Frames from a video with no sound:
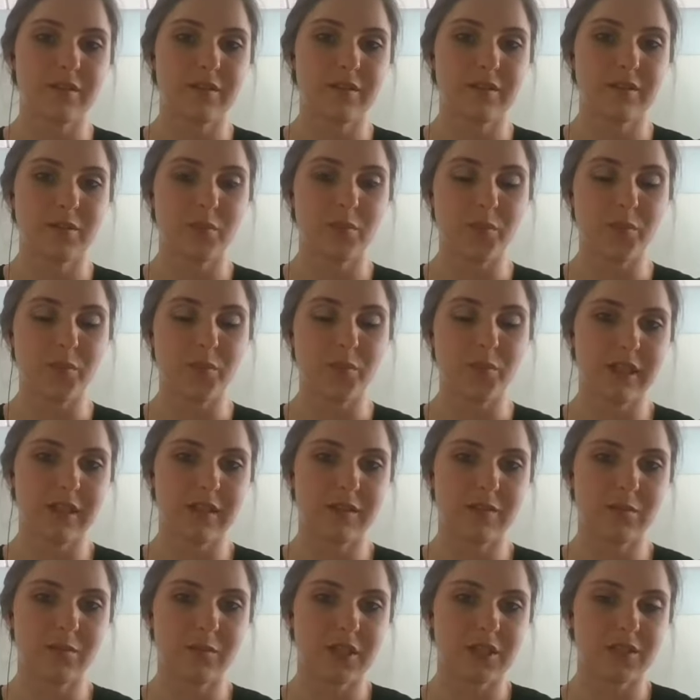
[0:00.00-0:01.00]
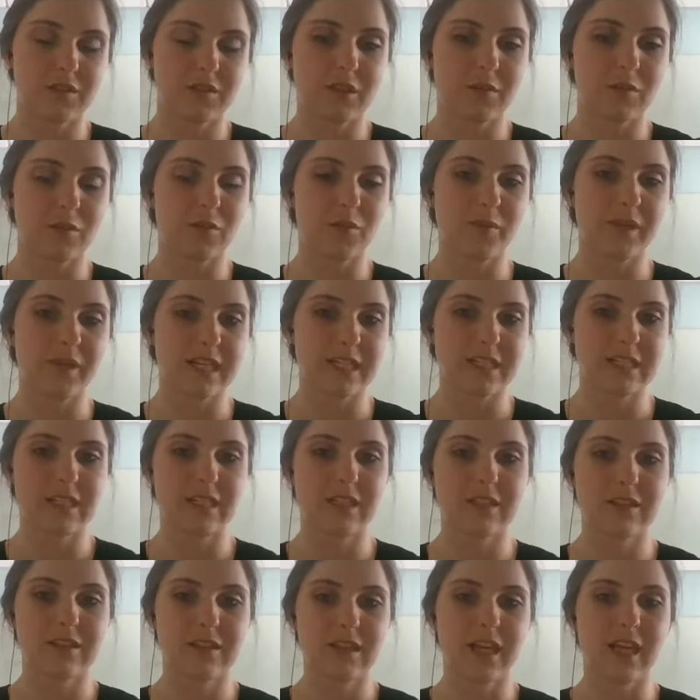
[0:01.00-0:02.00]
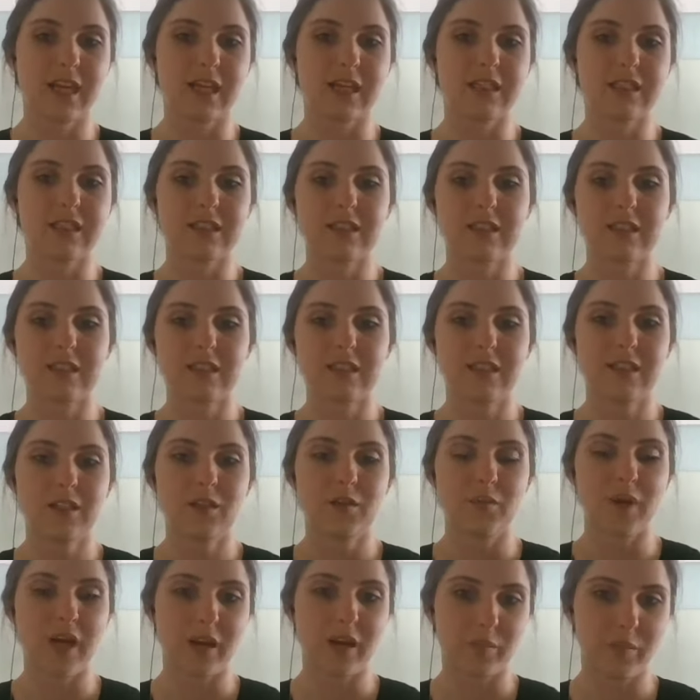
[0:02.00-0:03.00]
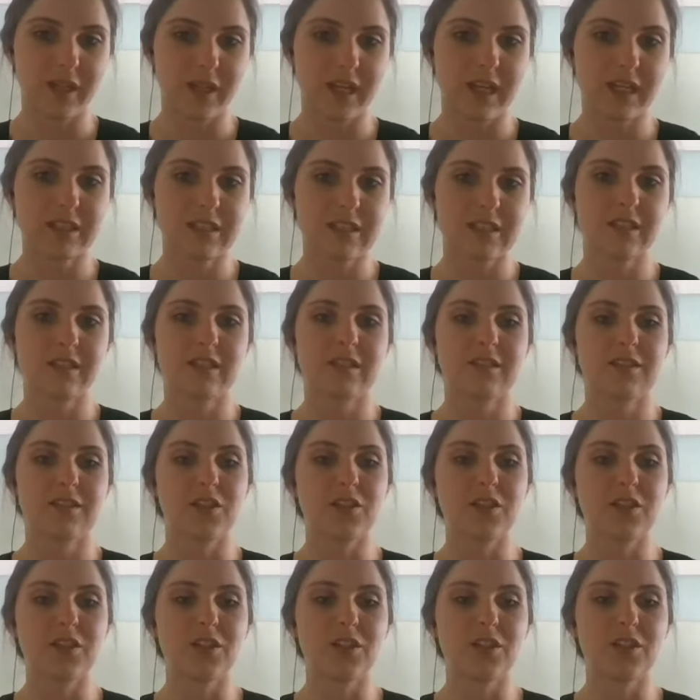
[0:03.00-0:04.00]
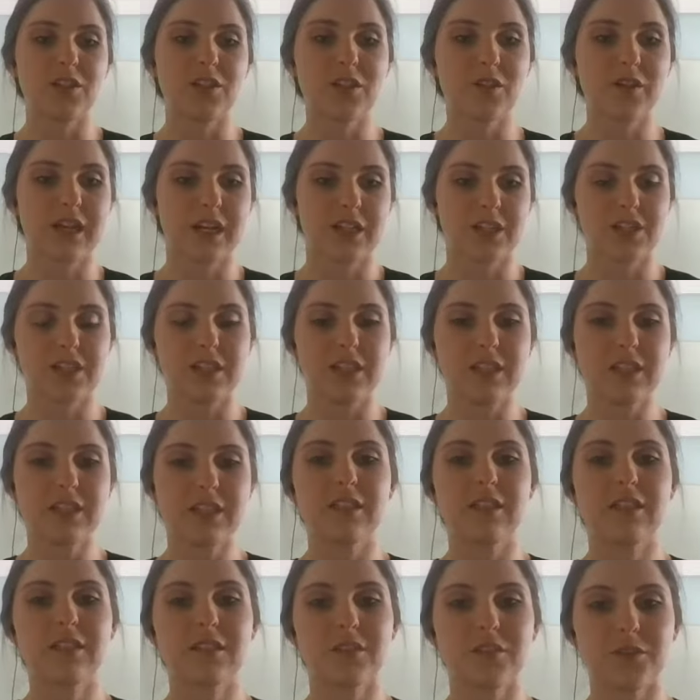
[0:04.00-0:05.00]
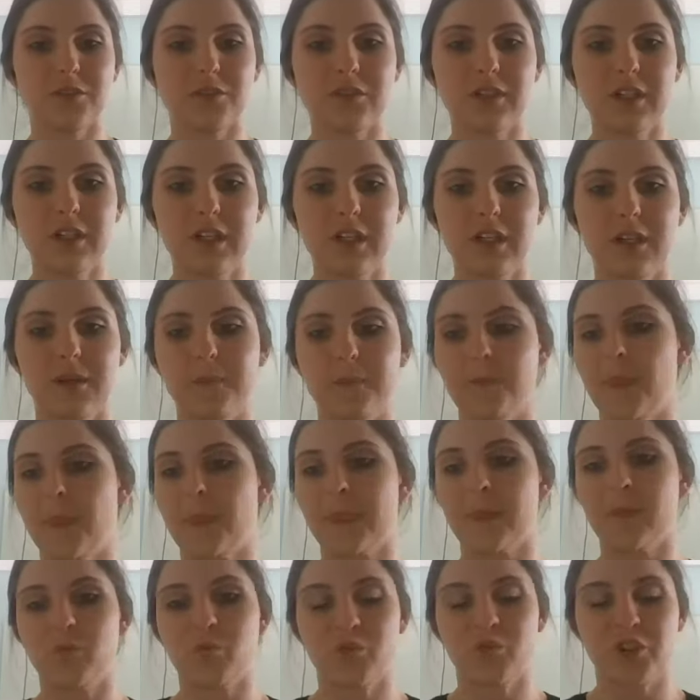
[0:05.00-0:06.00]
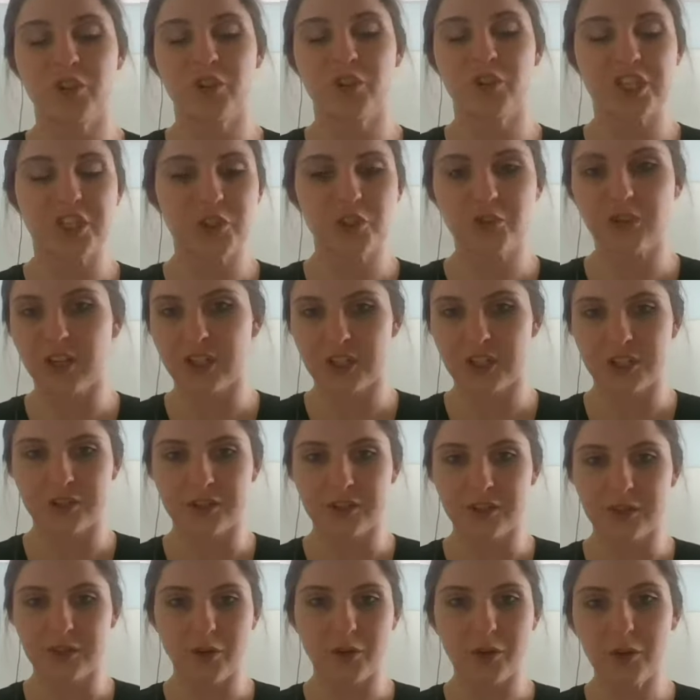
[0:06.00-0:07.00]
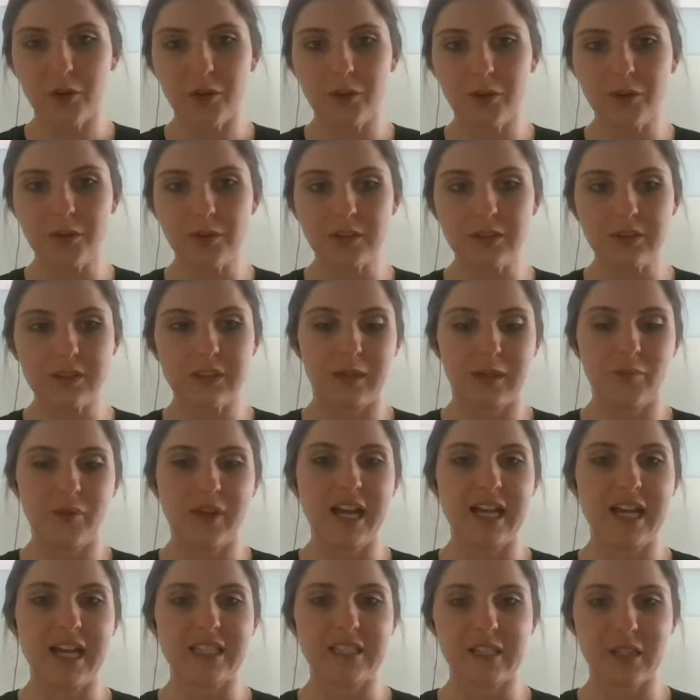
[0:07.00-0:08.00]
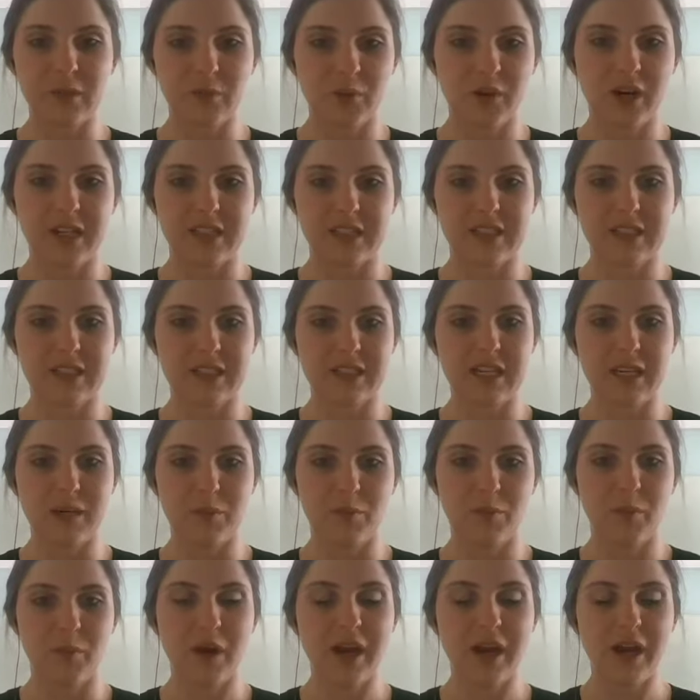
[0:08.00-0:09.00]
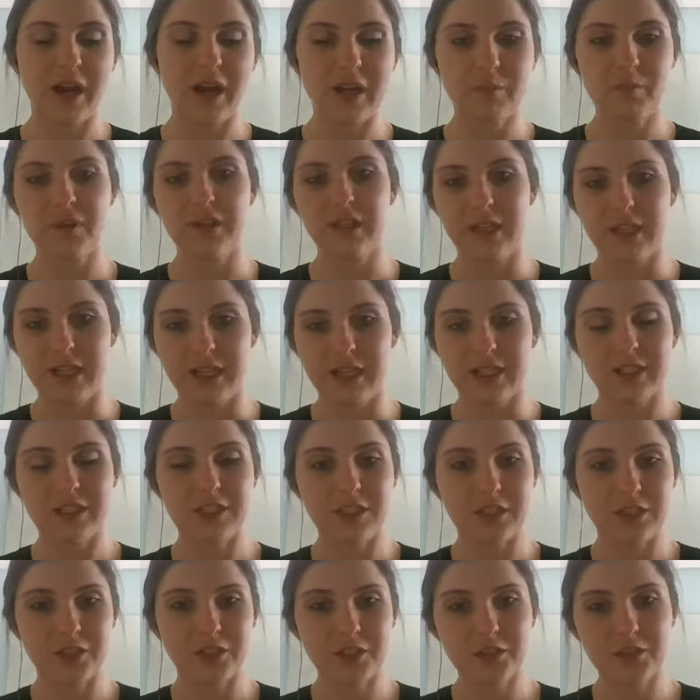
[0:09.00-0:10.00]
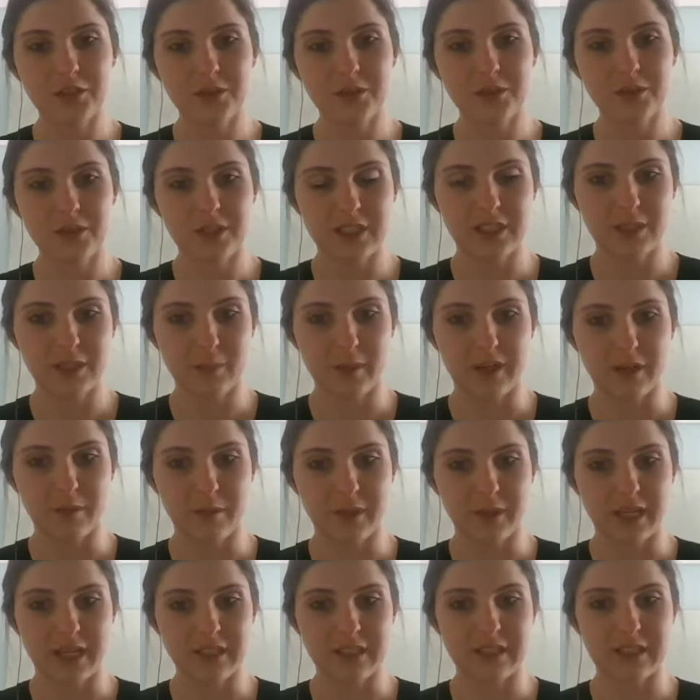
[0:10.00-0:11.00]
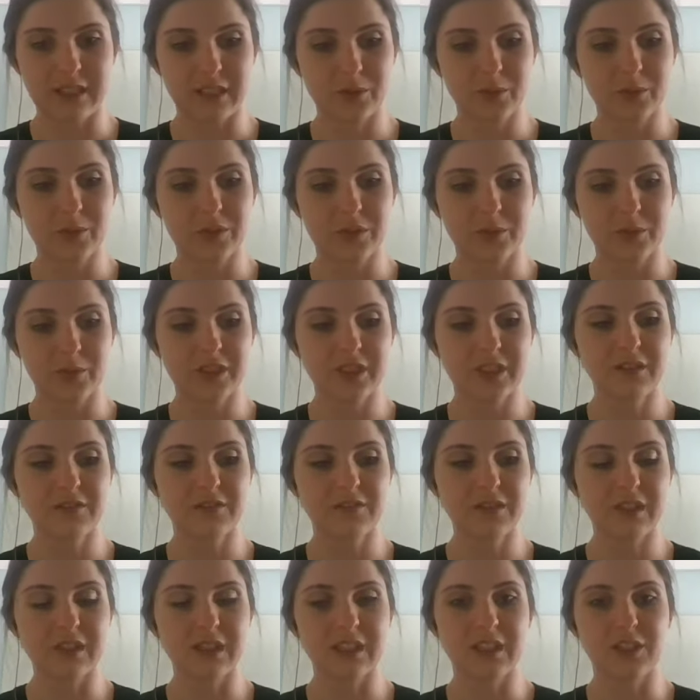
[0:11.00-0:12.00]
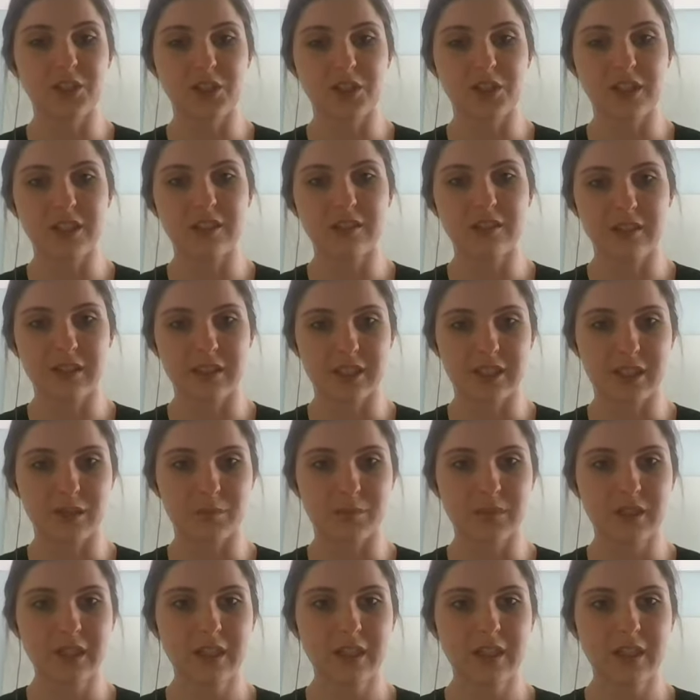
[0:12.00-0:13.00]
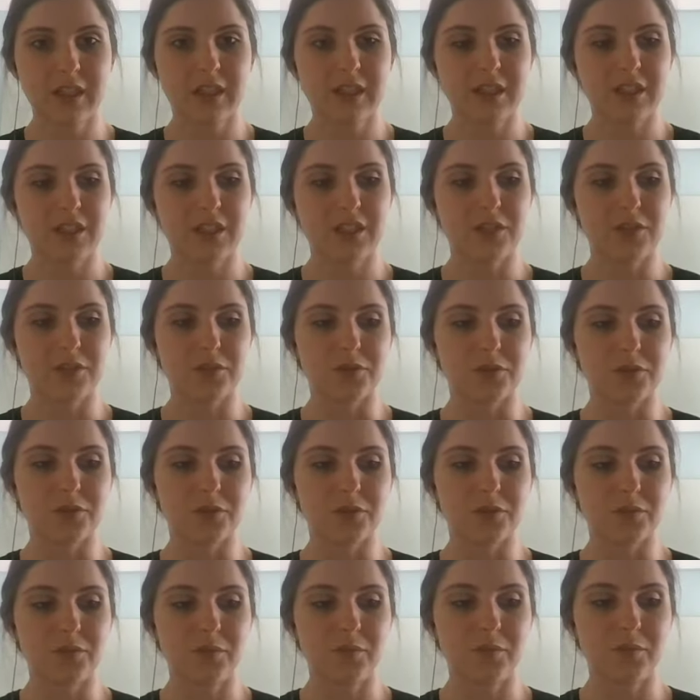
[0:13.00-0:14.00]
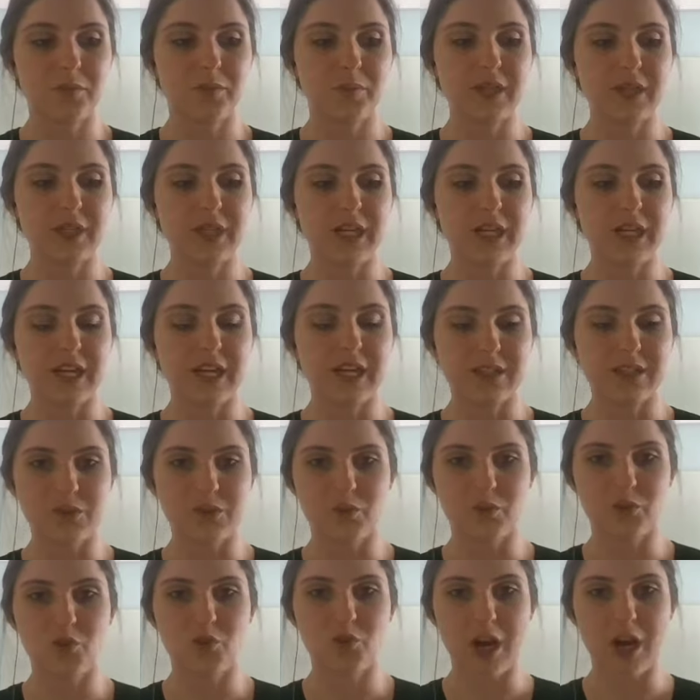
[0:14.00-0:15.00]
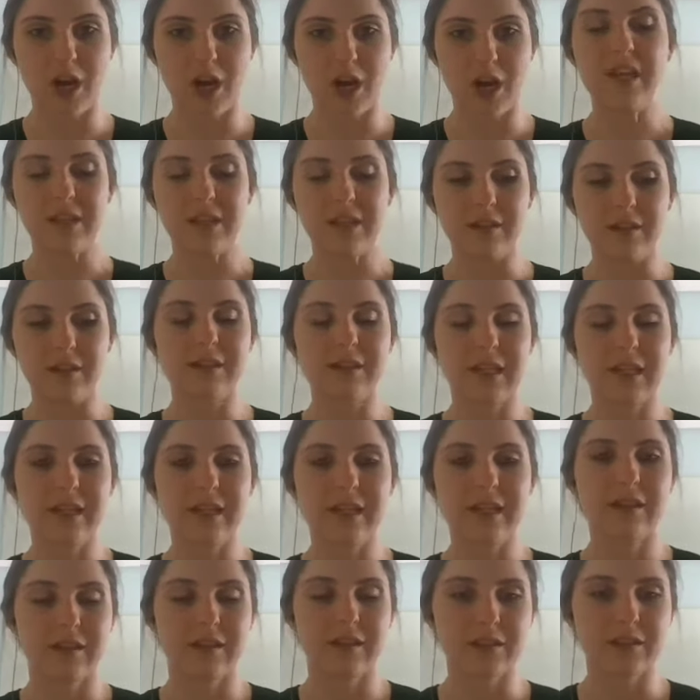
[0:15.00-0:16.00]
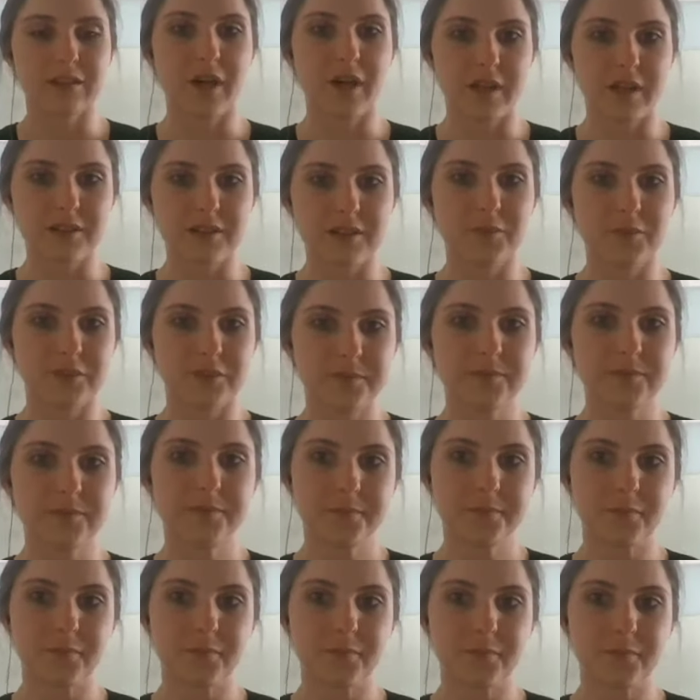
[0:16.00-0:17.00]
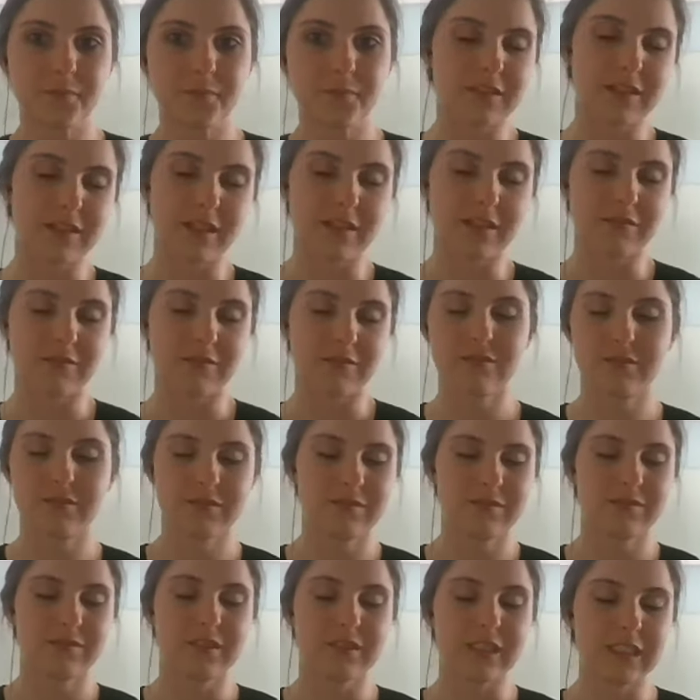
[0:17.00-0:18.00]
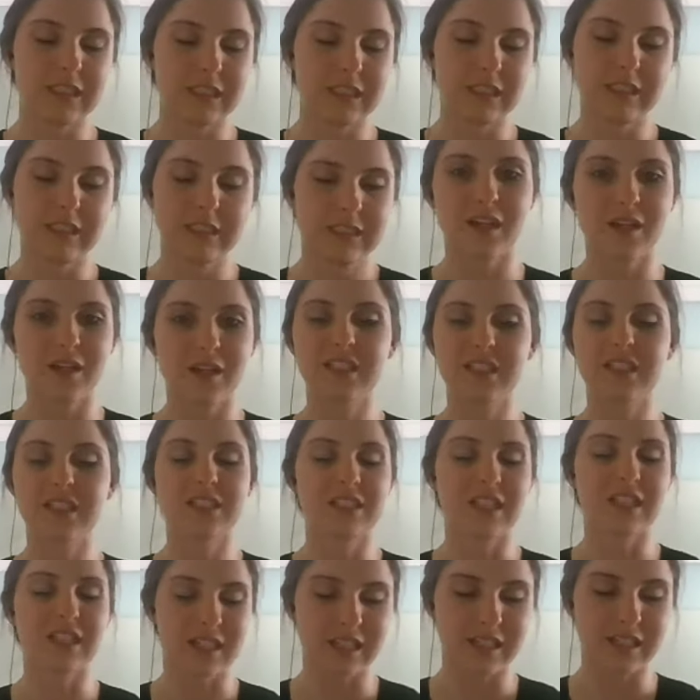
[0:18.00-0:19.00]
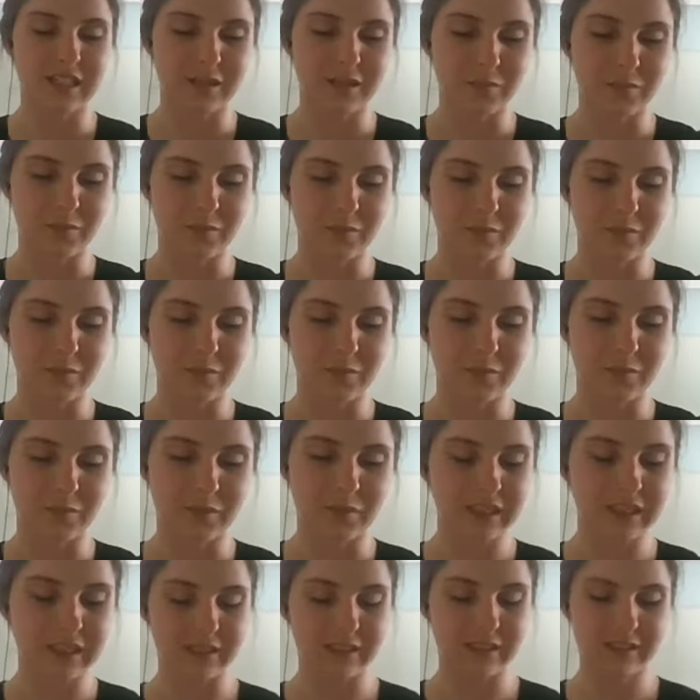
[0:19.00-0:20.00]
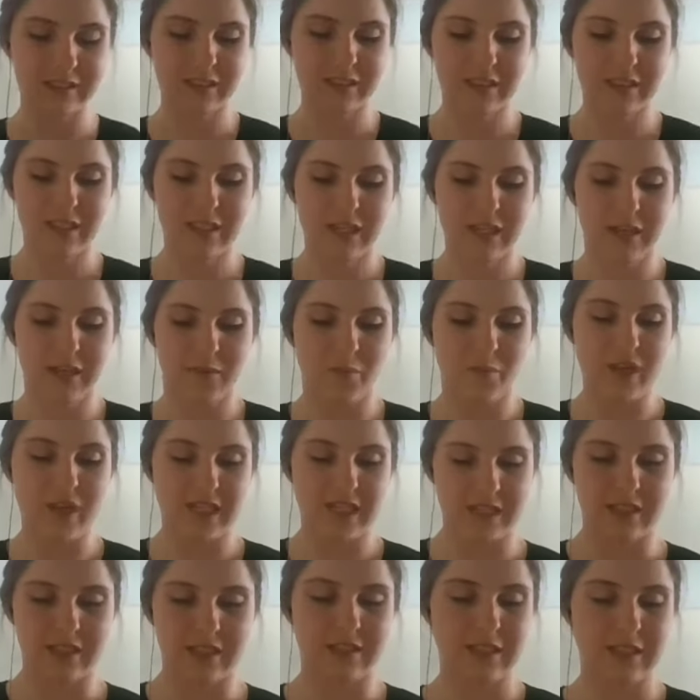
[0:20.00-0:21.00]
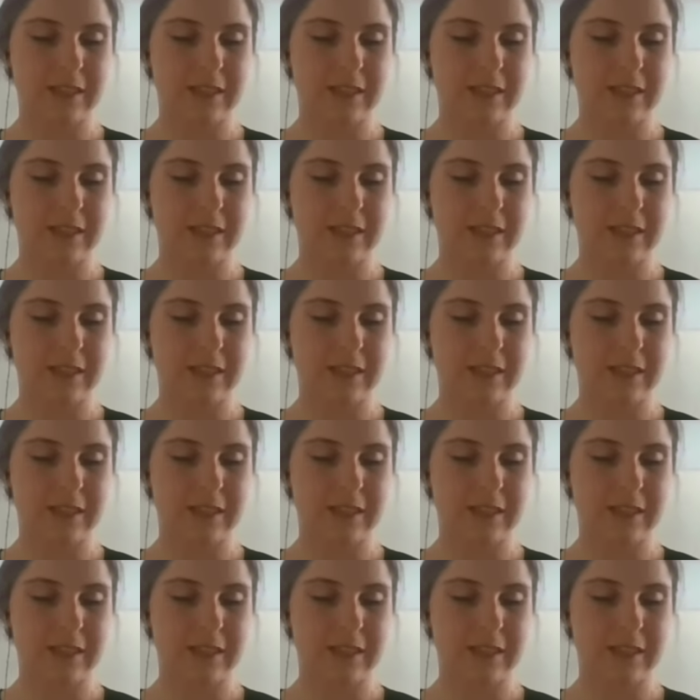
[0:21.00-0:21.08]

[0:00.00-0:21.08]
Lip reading: both petrochemical plastics and bioplastics. So you don't actually need to restructure the whole plastic processing pipeline to use these bioplastics. We're specifically engineering them to be as drop-in like as possible, but it's still not really, it doesn't economically make sense yet.